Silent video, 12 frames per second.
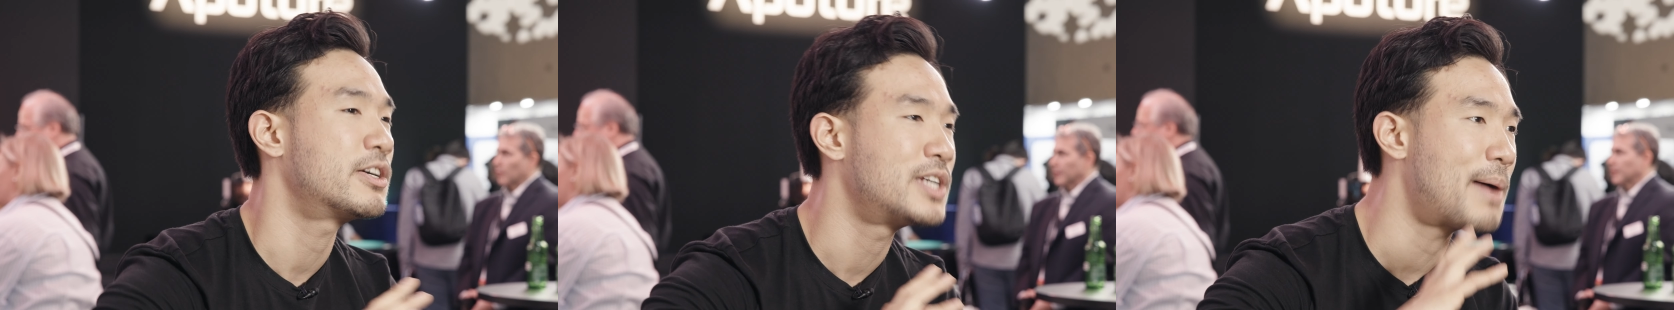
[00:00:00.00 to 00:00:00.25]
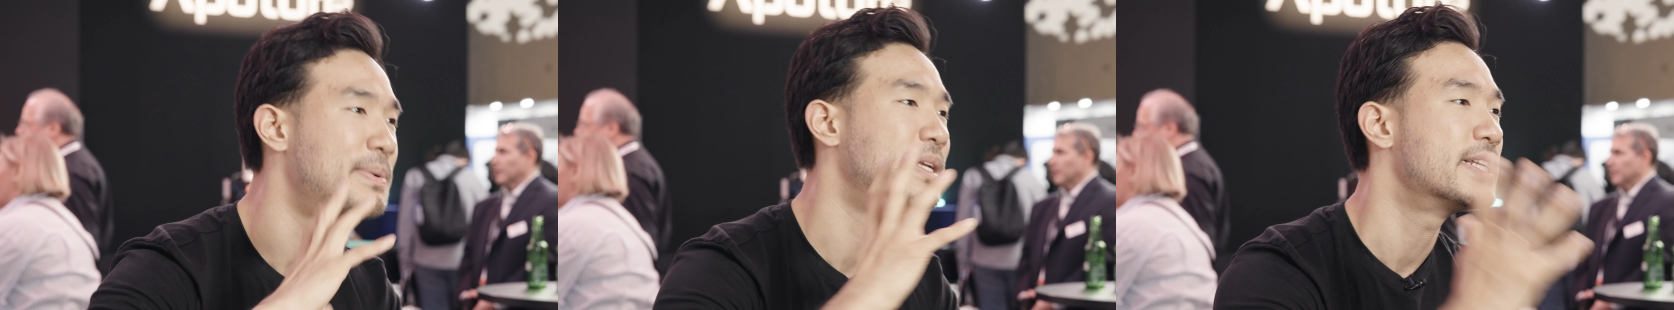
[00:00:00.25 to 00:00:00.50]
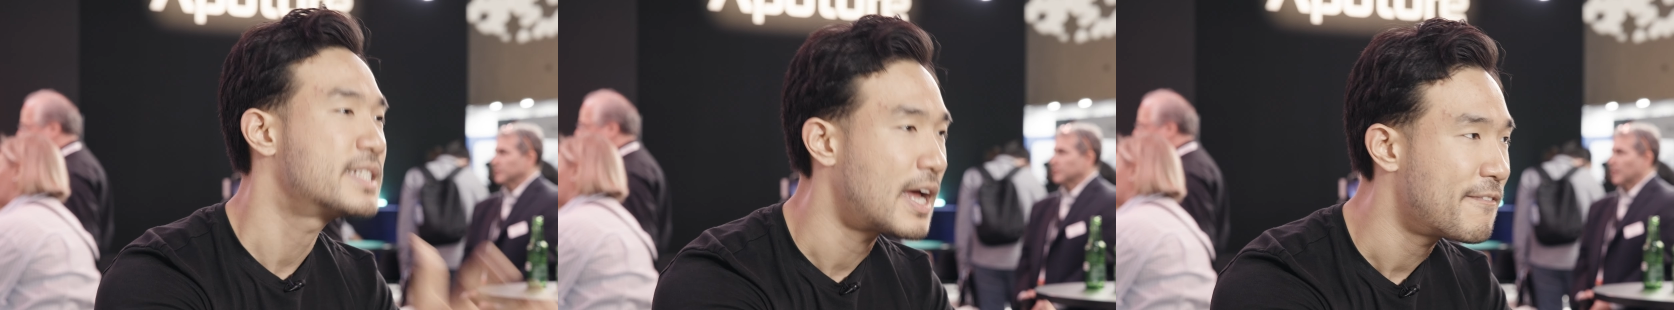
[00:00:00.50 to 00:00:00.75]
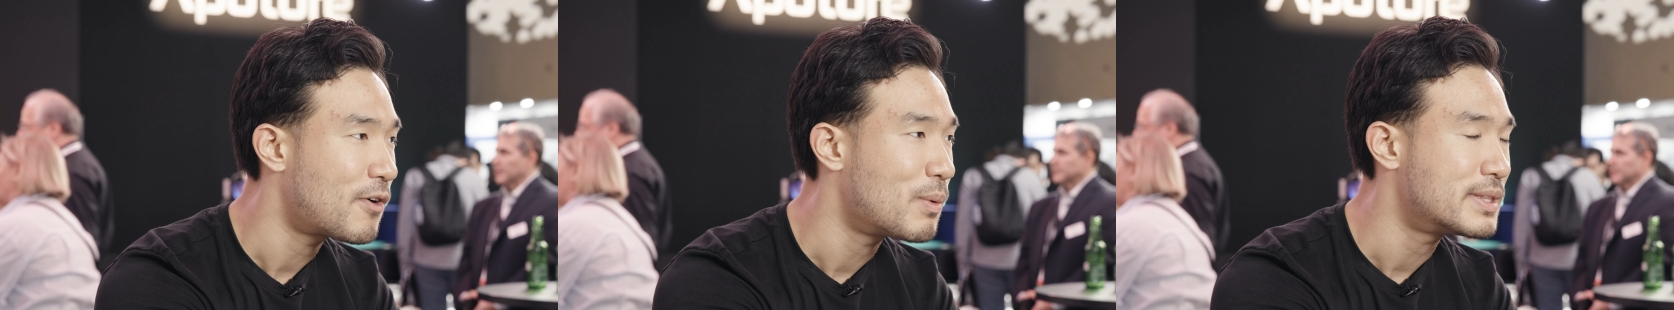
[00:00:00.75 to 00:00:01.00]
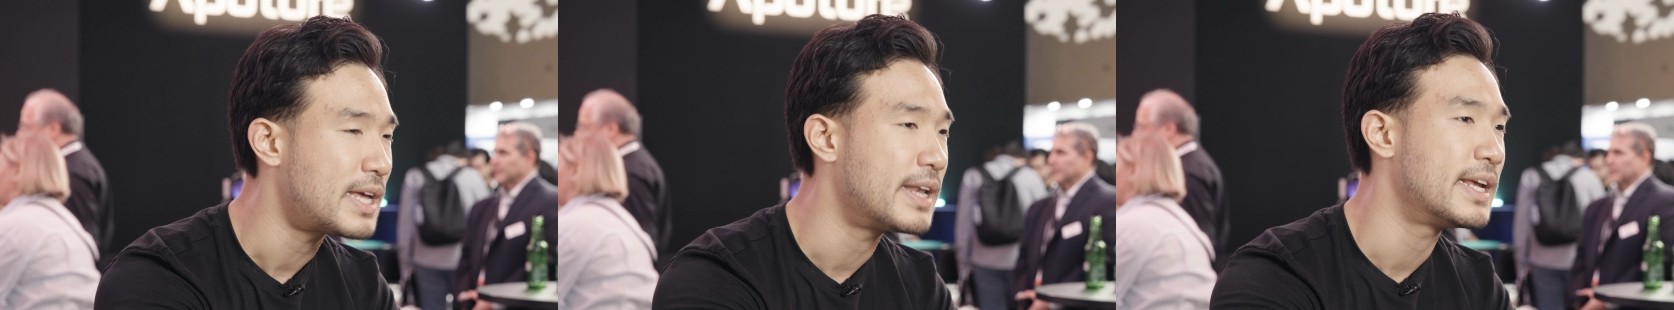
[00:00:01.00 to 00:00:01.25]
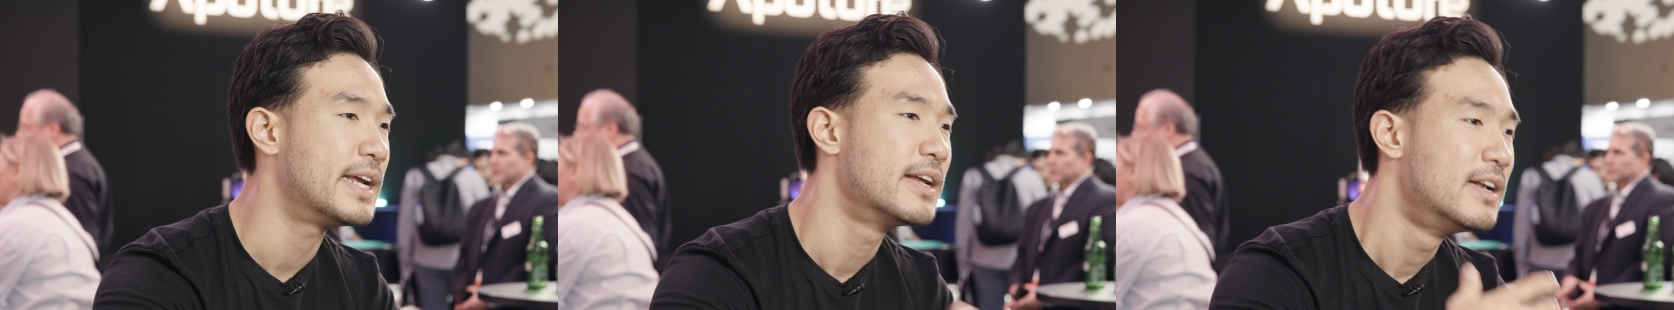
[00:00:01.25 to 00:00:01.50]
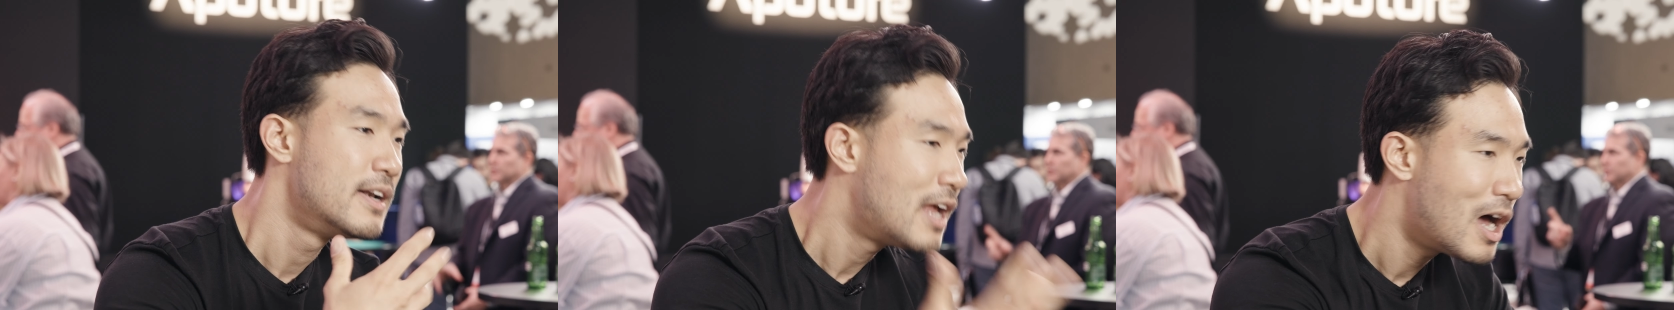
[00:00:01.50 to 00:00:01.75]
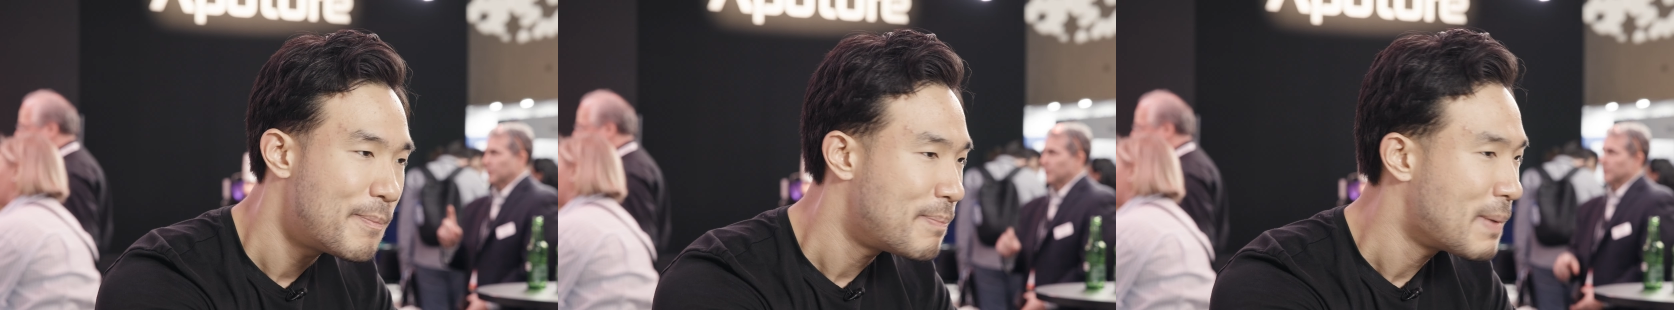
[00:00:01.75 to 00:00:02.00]
Speaker 1: job to decipher what they need,
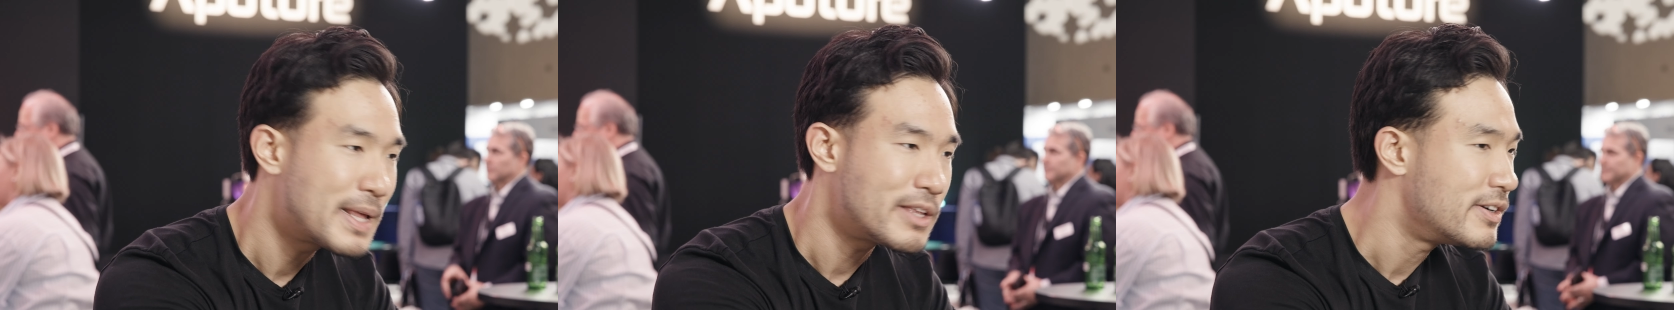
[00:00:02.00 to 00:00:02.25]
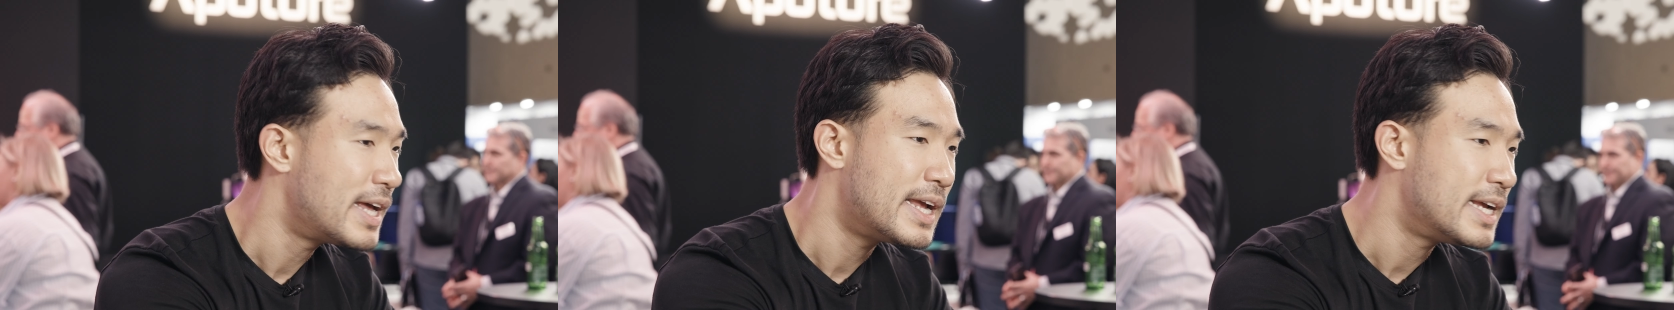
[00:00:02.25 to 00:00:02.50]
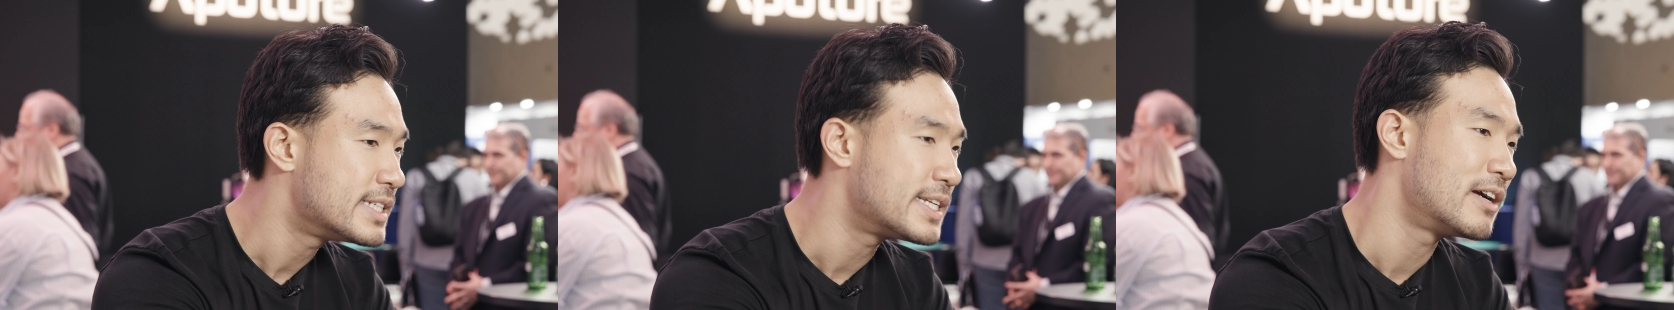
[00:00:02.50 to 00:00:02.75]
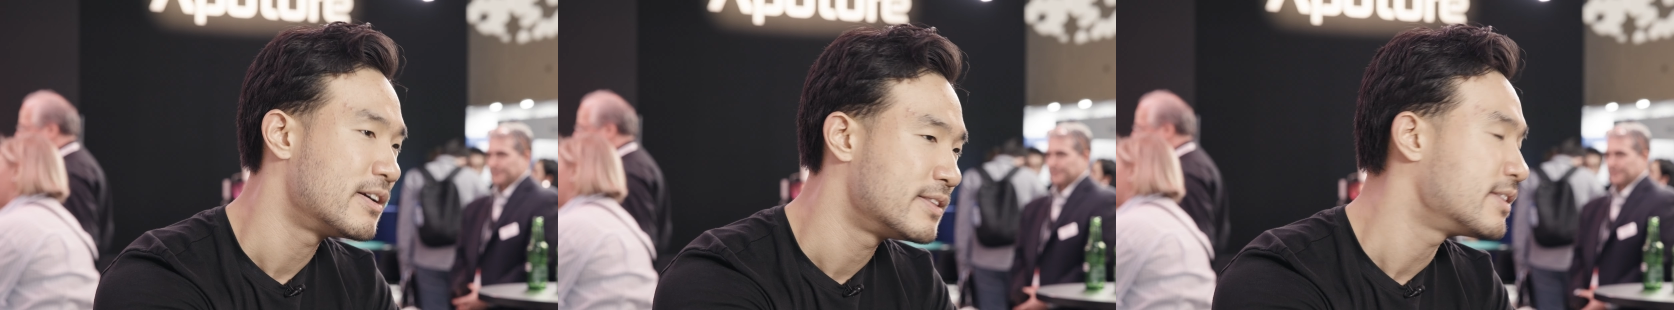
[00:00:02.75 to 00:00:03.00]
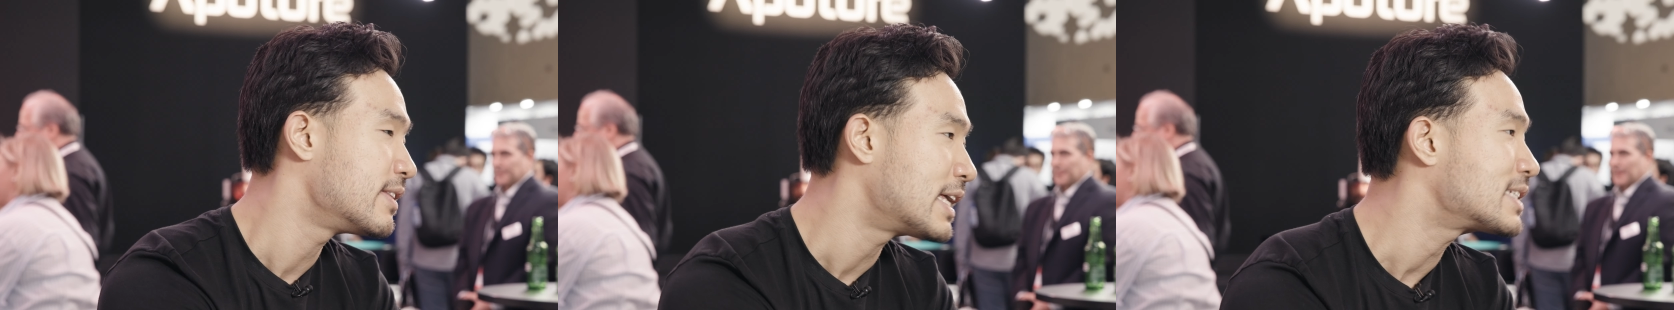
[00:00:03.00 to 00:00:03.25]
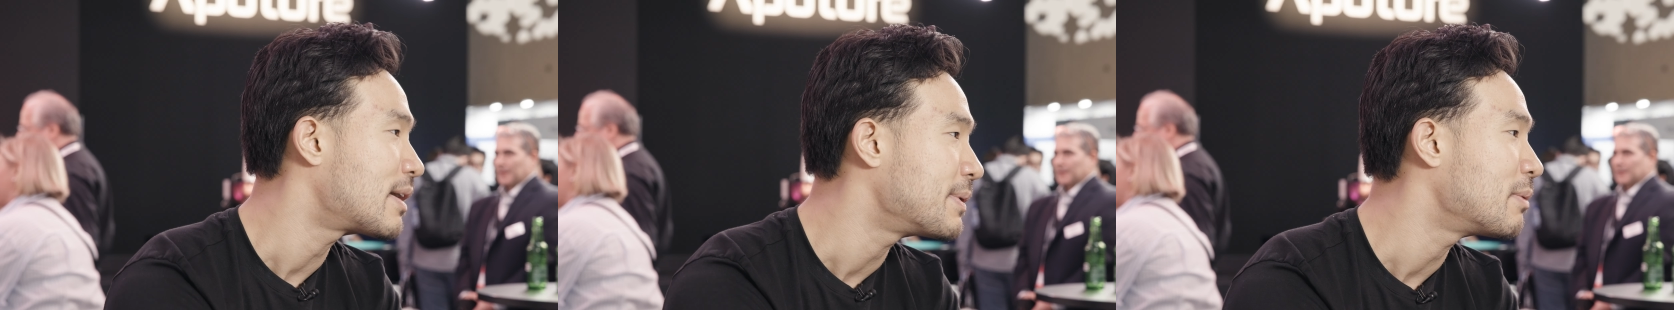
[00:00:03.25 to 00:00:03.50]
help make their day easier, and that's how we